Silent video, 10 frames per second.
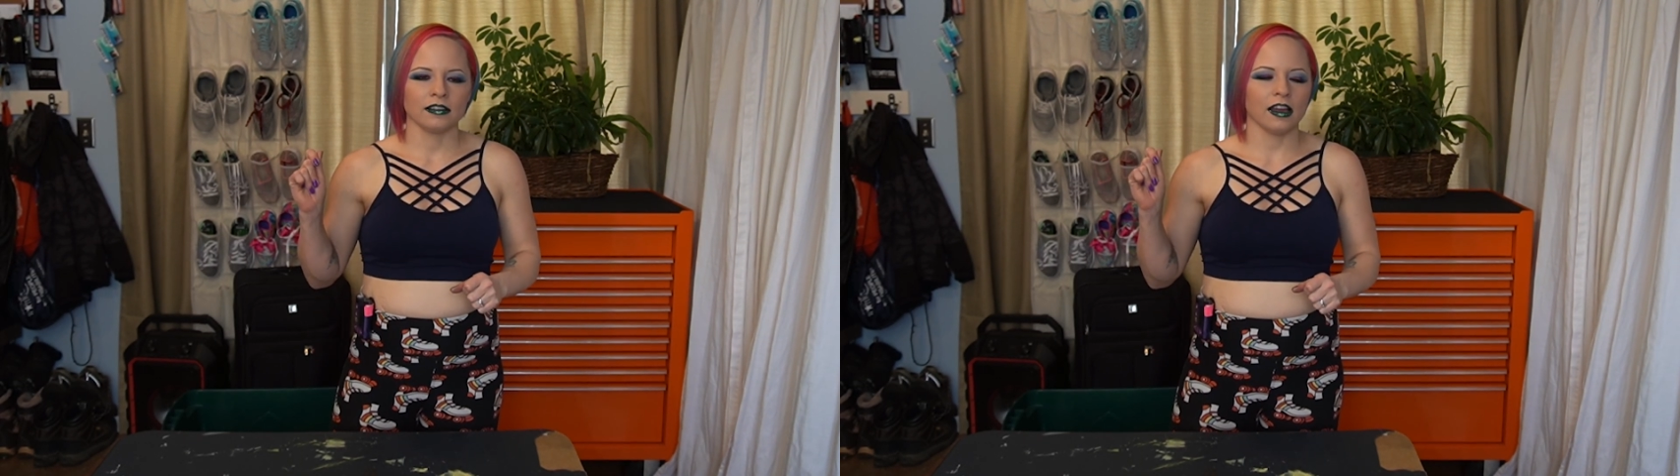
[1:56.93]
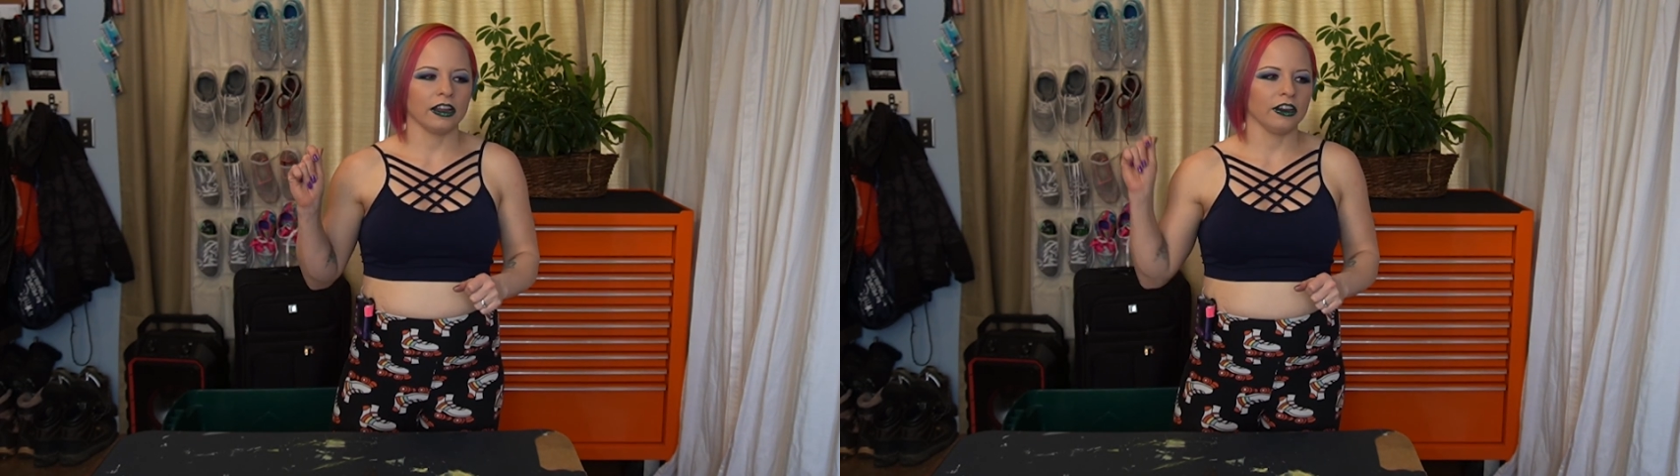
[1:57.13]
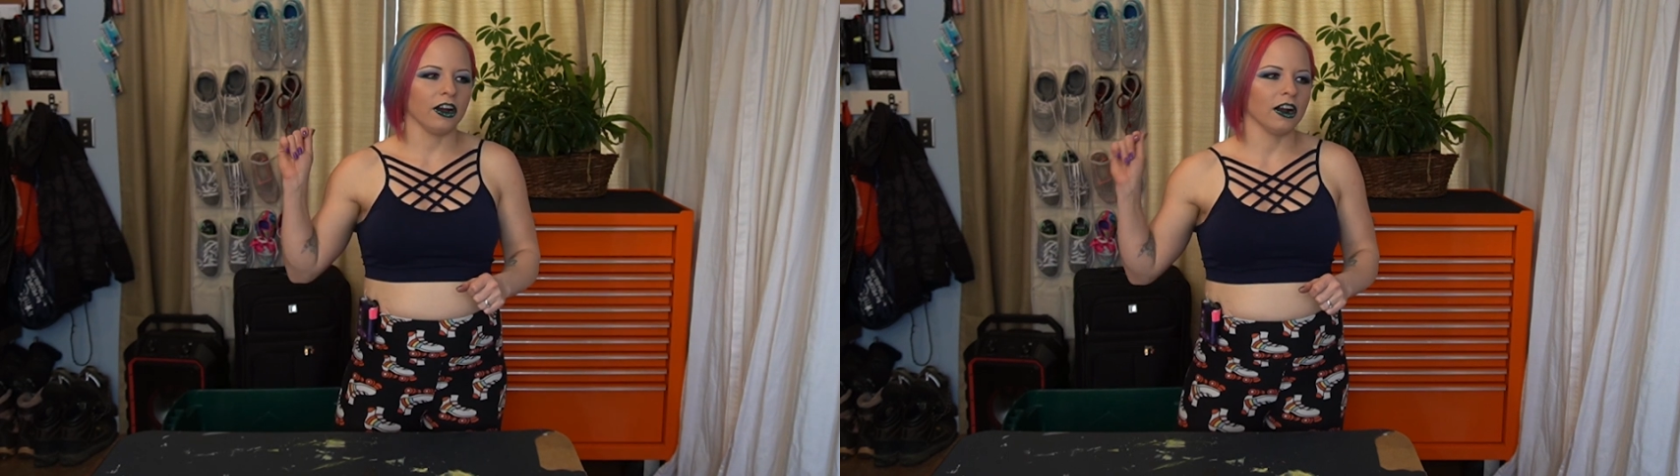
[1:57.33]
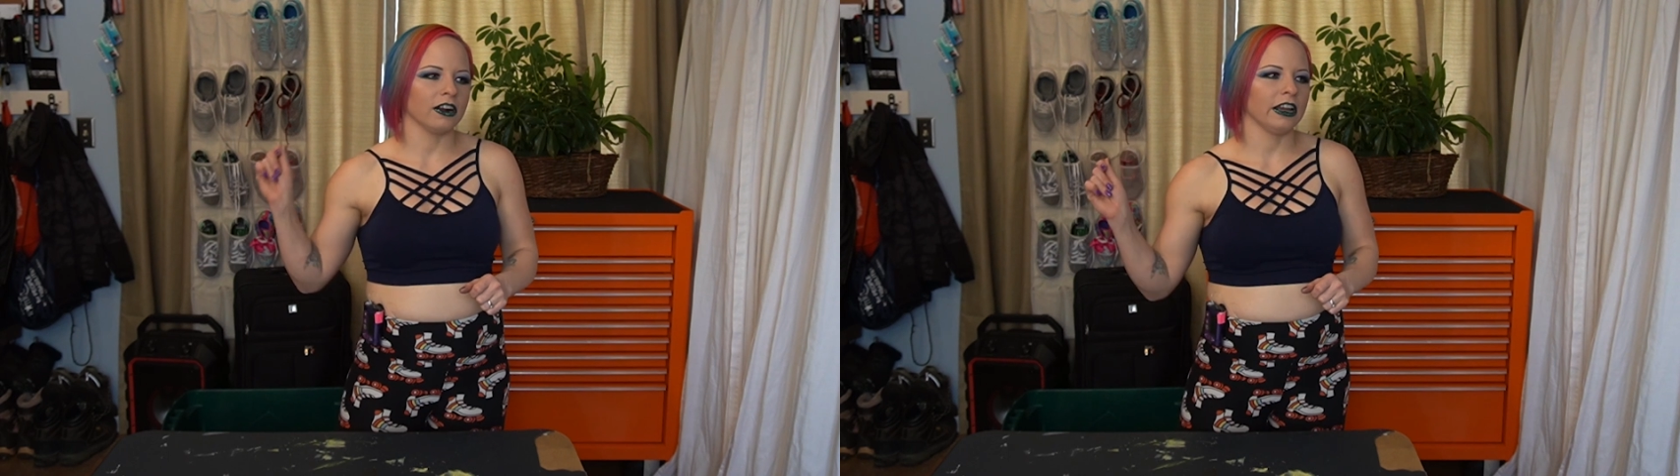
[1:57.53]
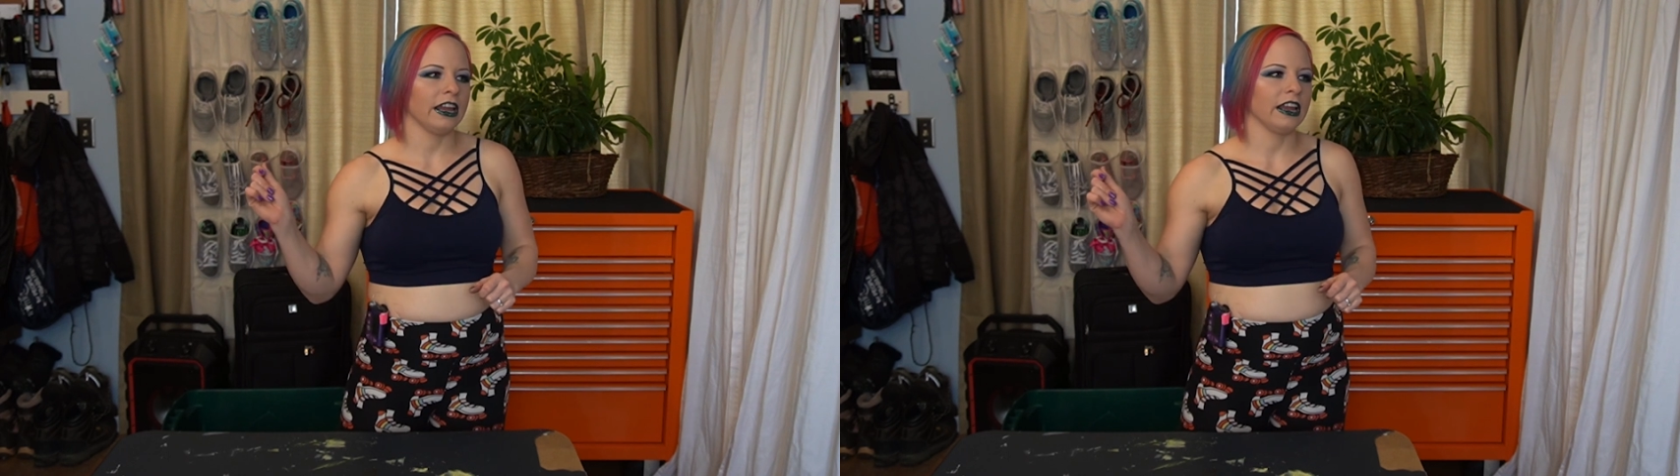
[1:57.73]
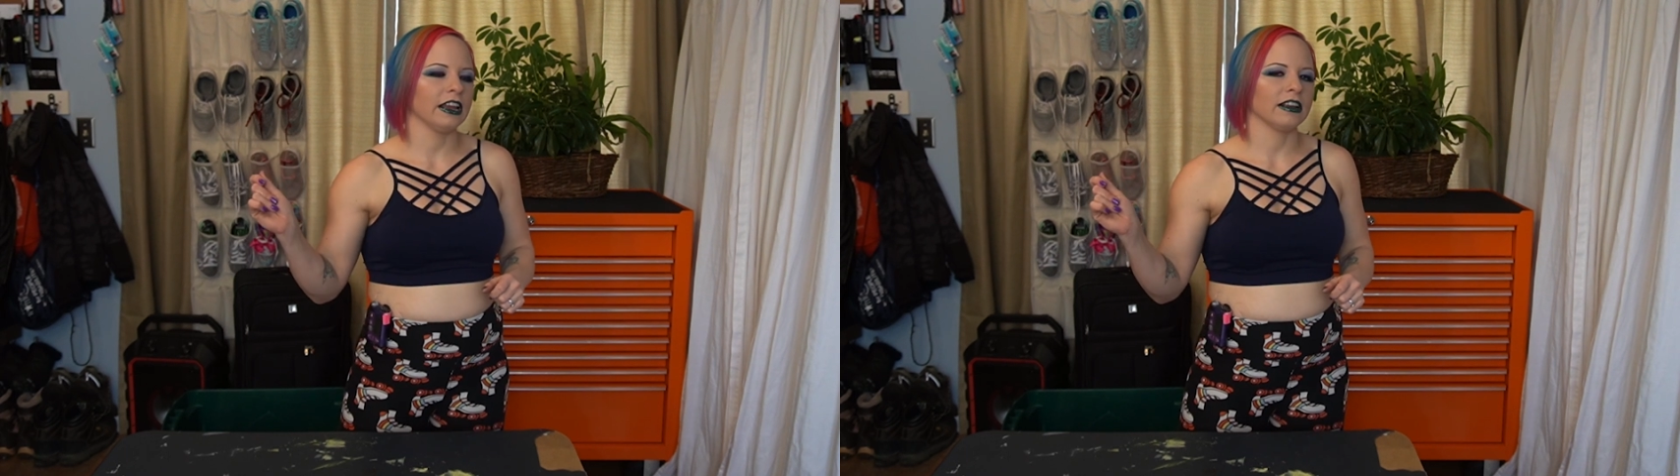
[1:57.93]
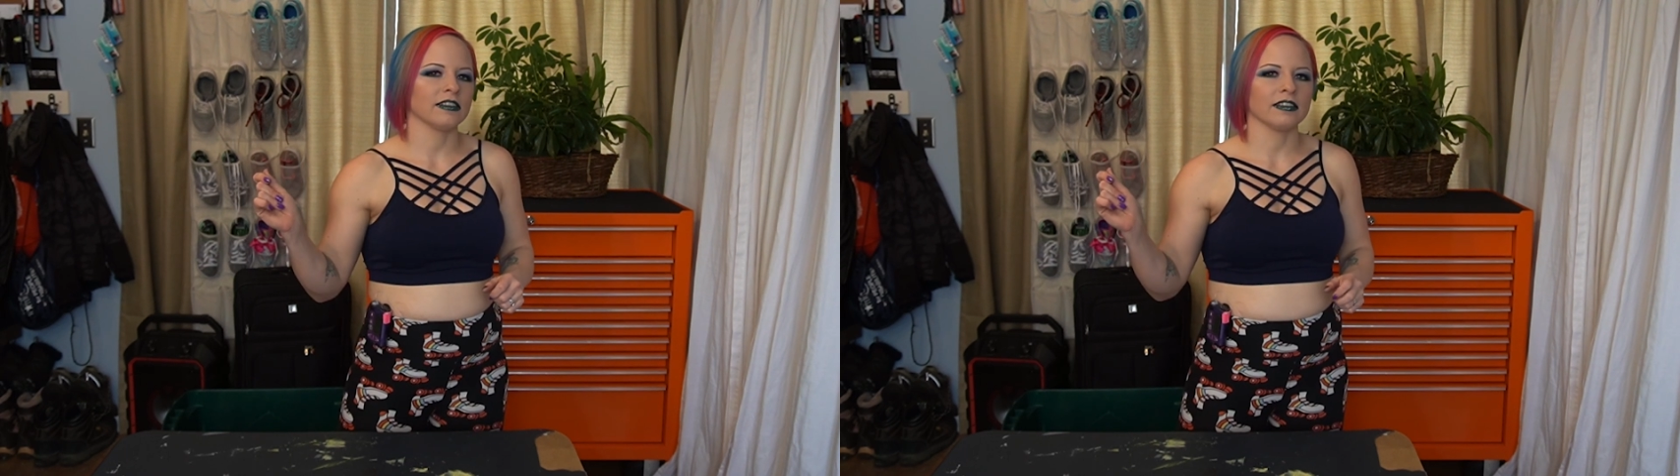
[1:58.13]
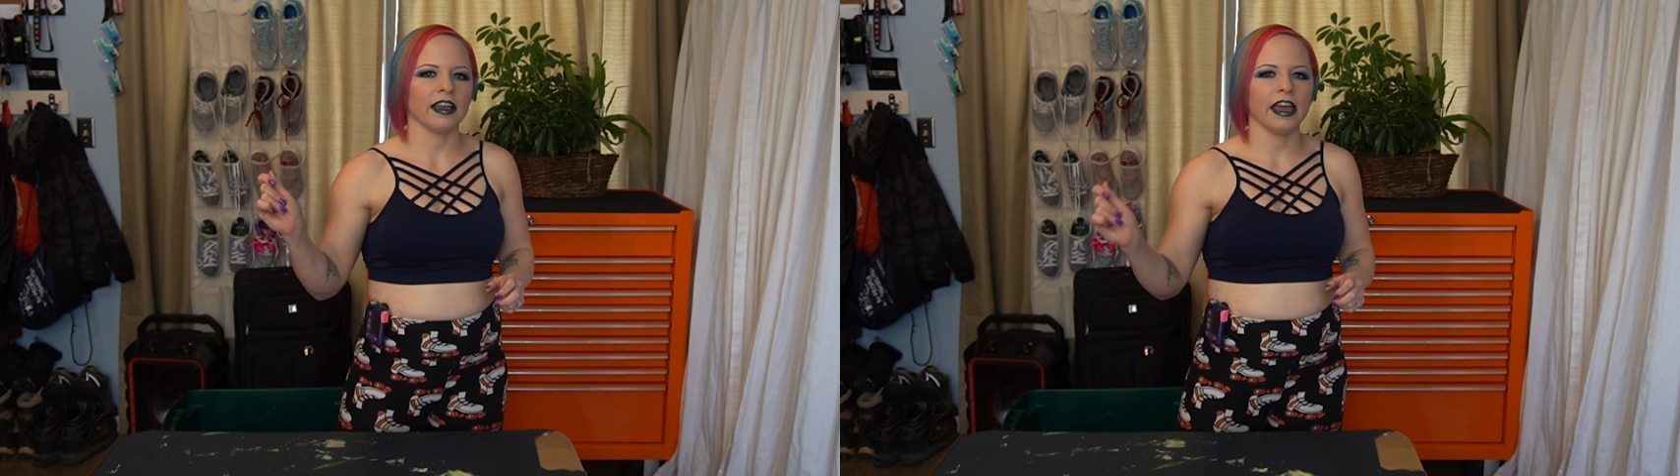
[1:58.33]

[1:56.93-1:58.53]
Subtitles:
Tanya Harding's